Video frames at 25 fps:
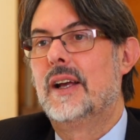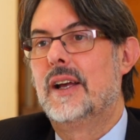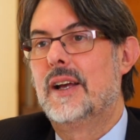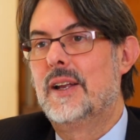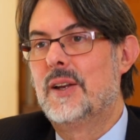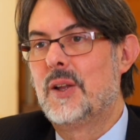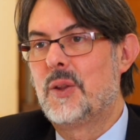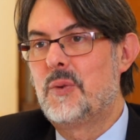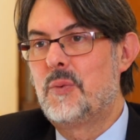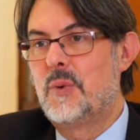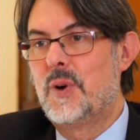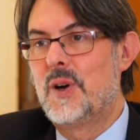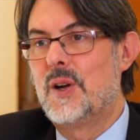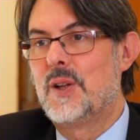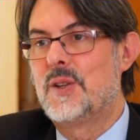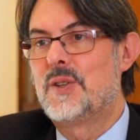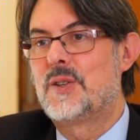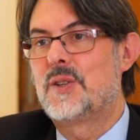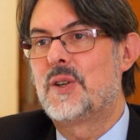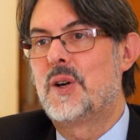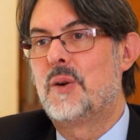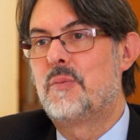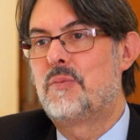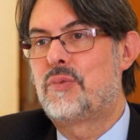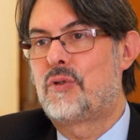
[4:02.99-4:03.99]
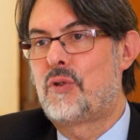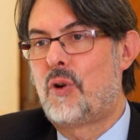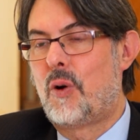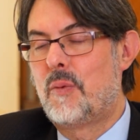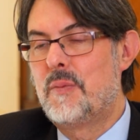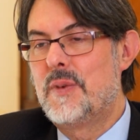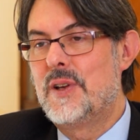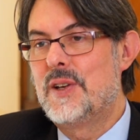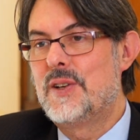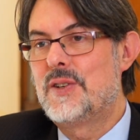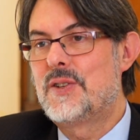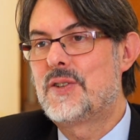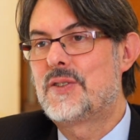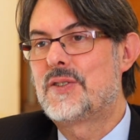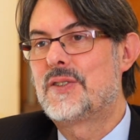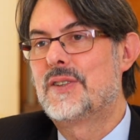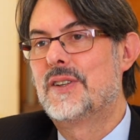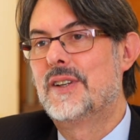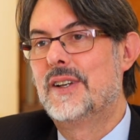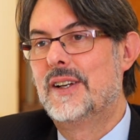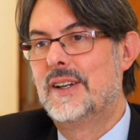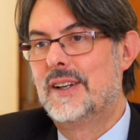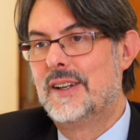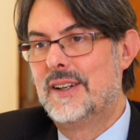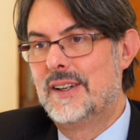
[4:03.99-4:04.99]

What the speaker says: In other words, a promise